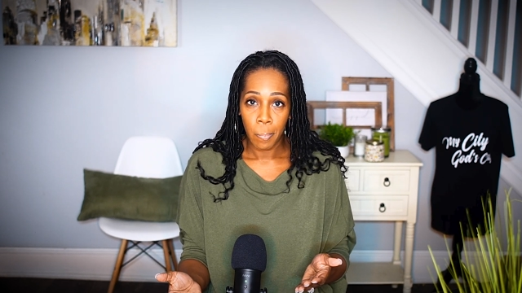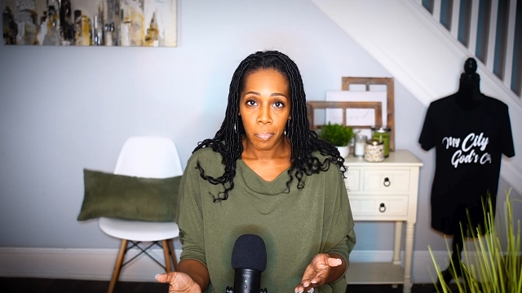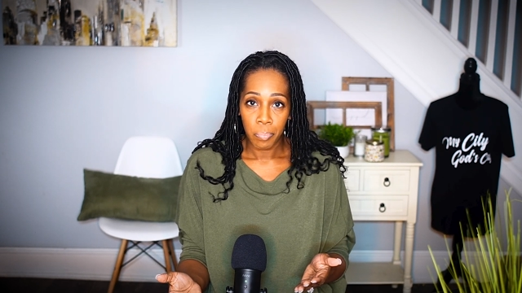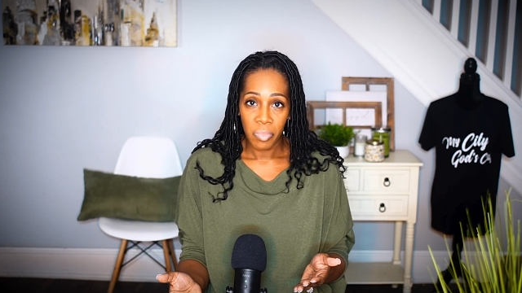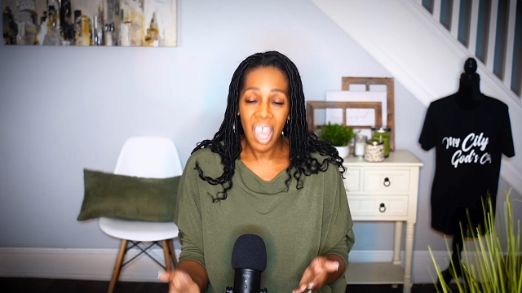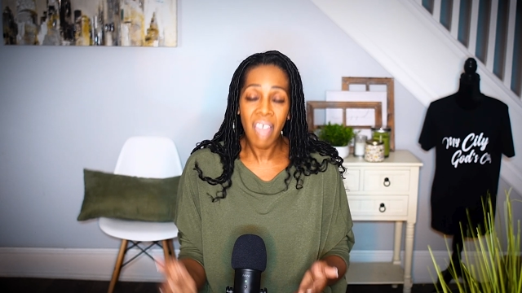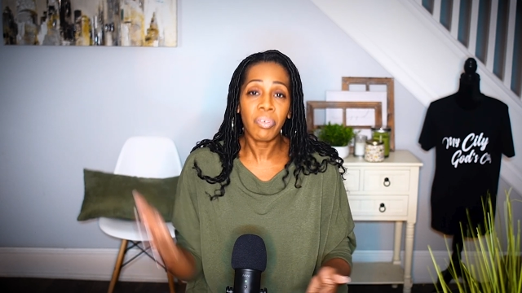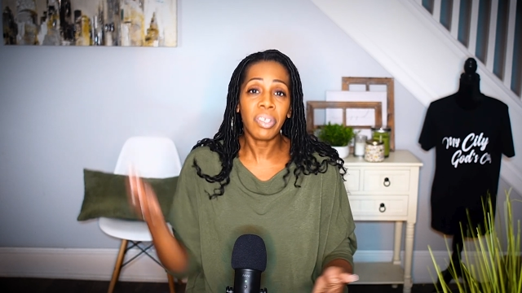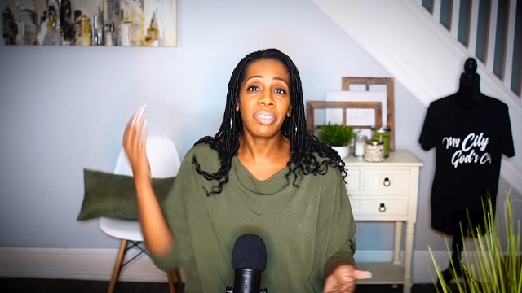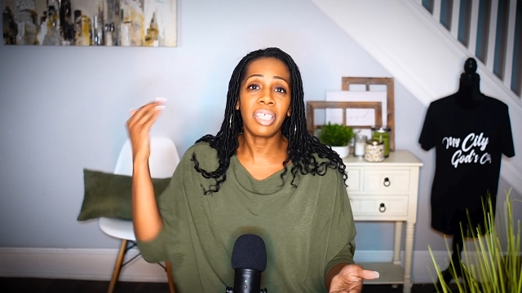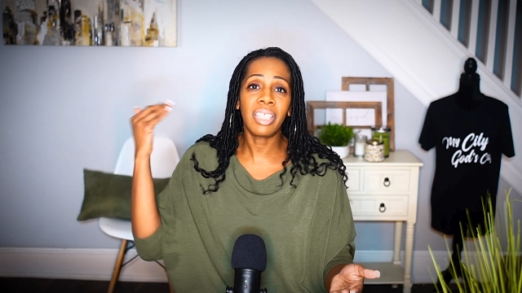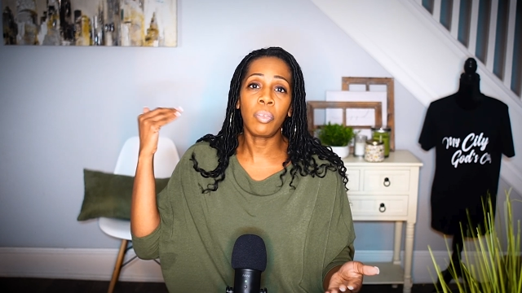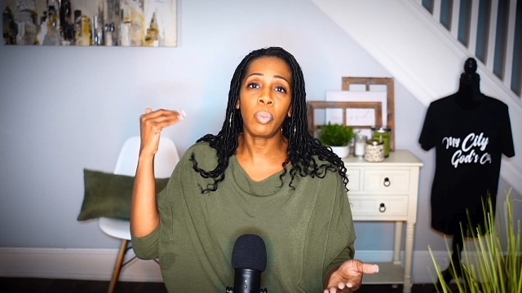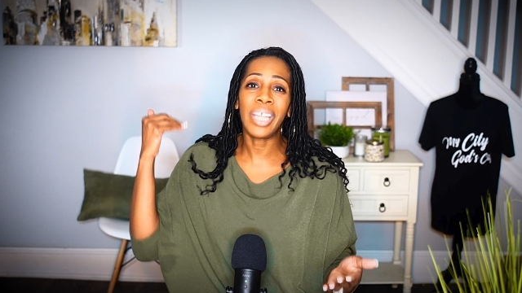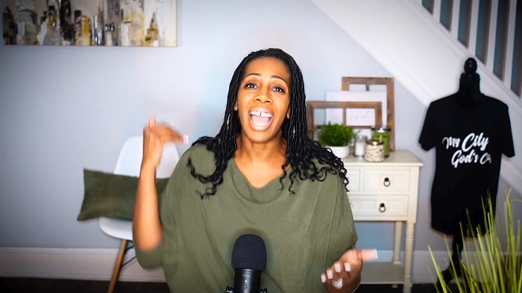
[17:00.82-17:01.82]
Everything
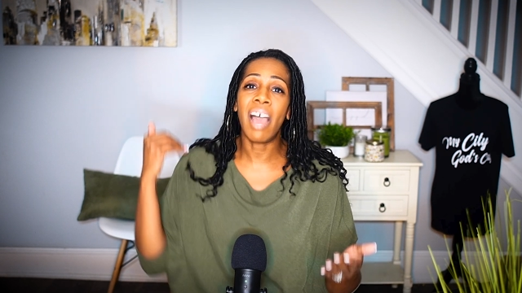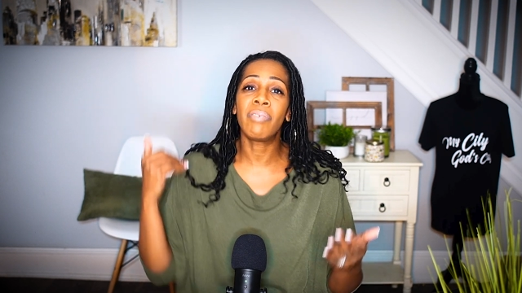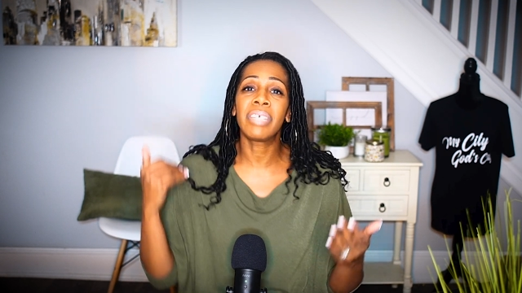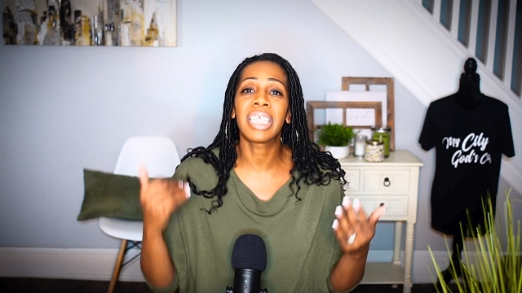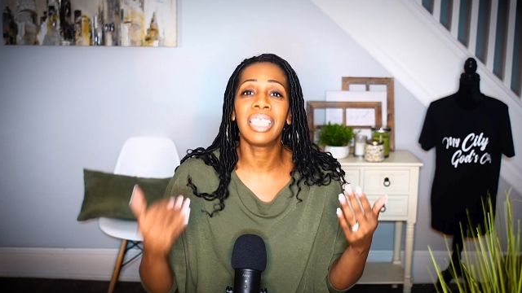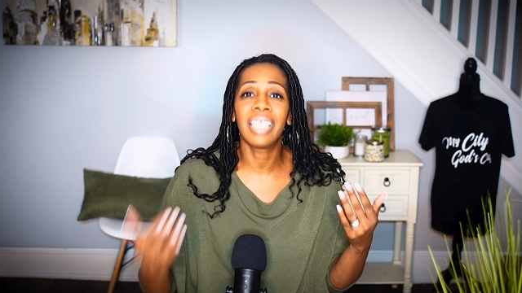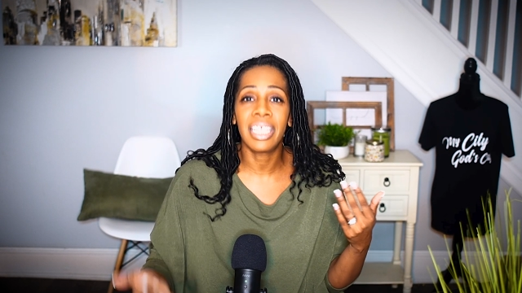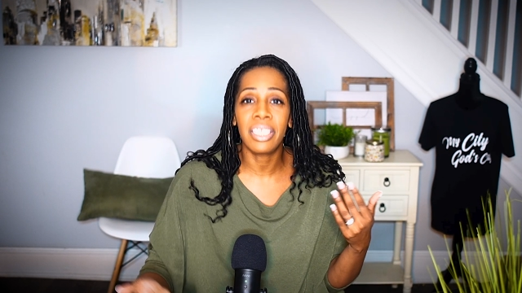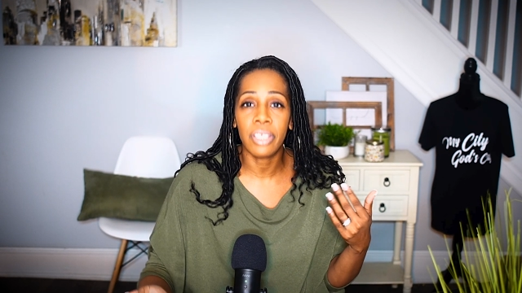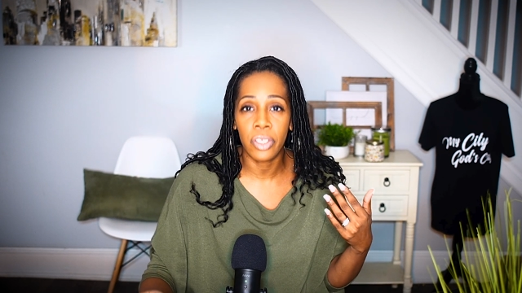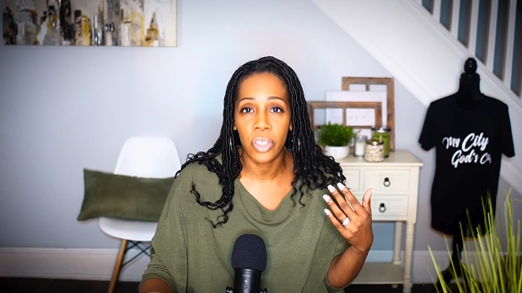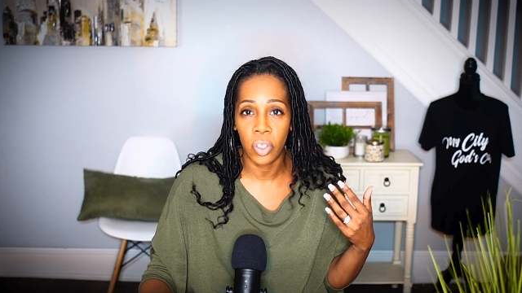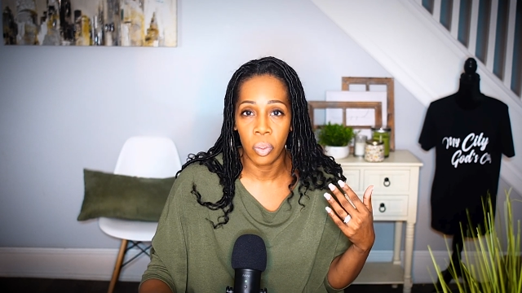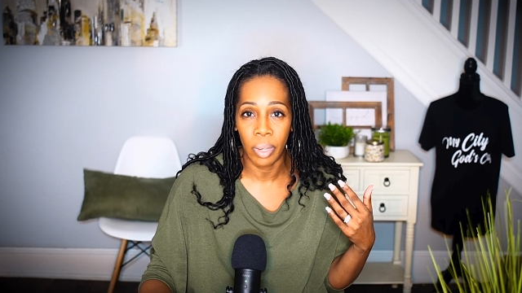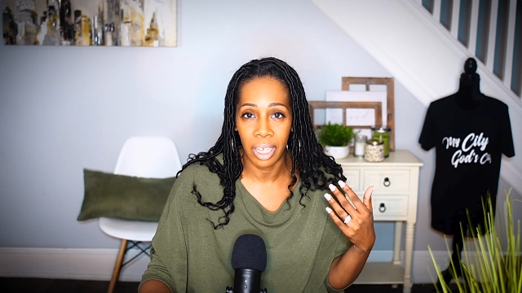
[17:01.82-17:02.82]
that we have is lended
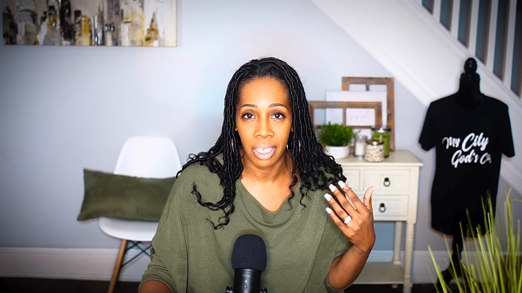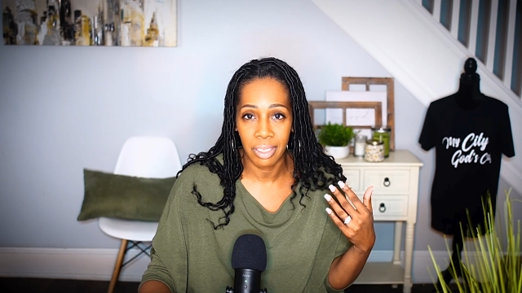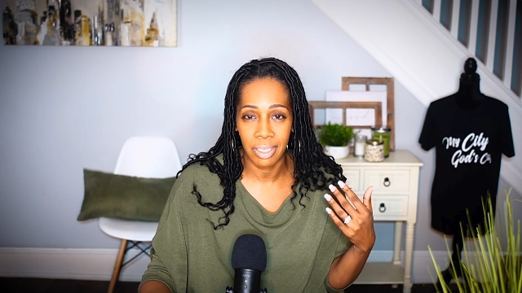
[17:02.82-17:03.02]
to us.